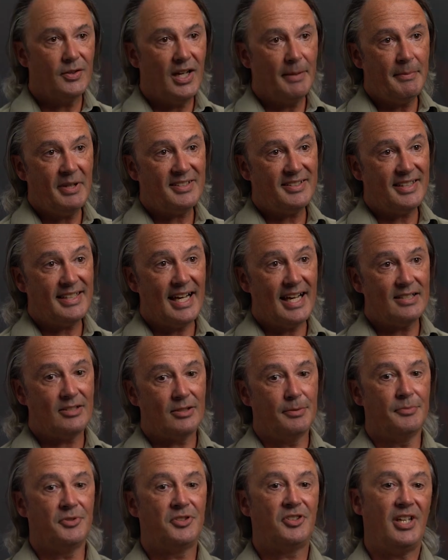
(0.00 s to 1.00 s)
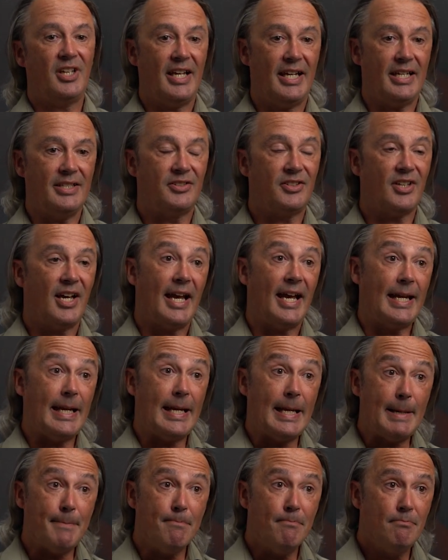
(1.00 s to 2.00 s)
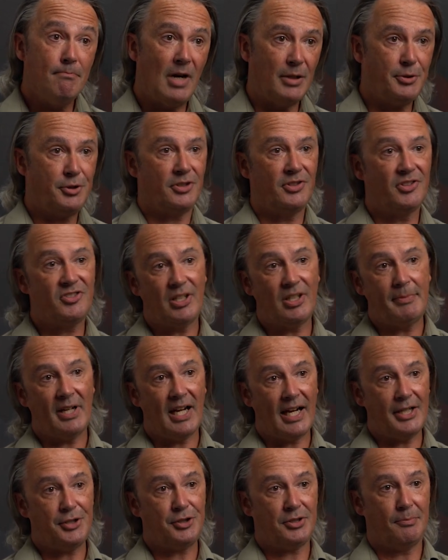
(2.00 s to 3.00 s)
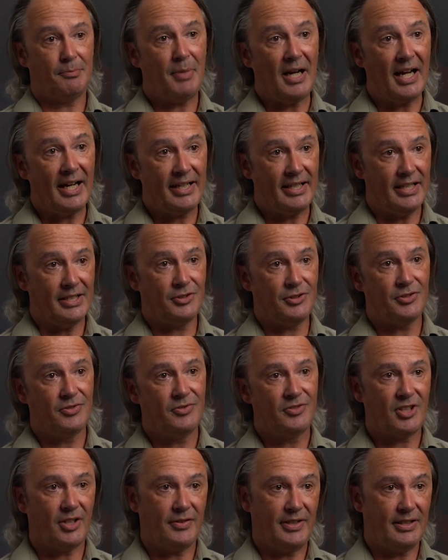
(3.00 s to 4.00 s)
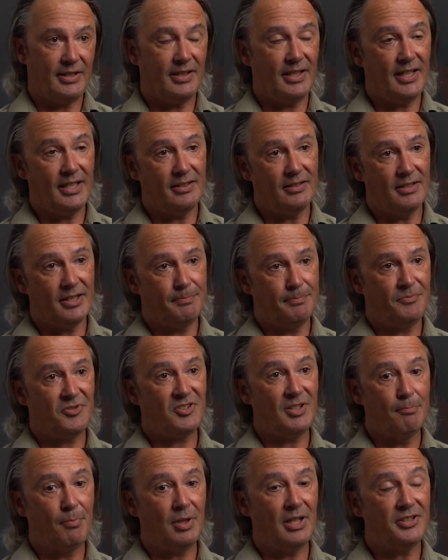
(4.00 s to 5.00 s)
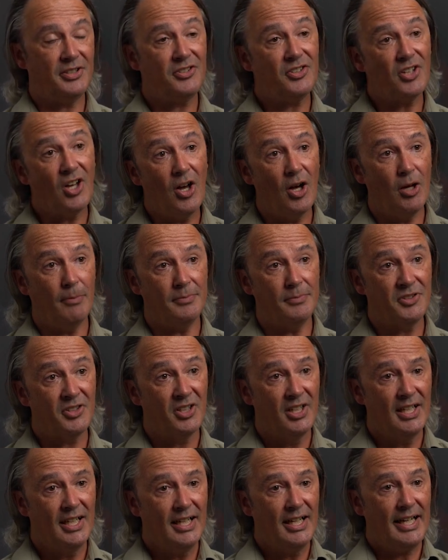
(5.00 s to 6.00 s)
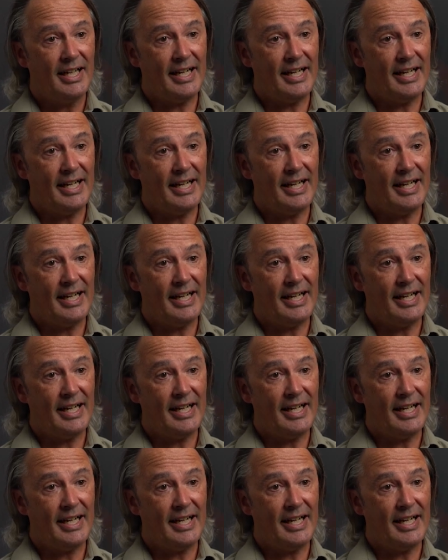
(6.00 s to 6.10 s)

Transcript: So M S C Adams is a motion simulation package. So in, in the simplest terms,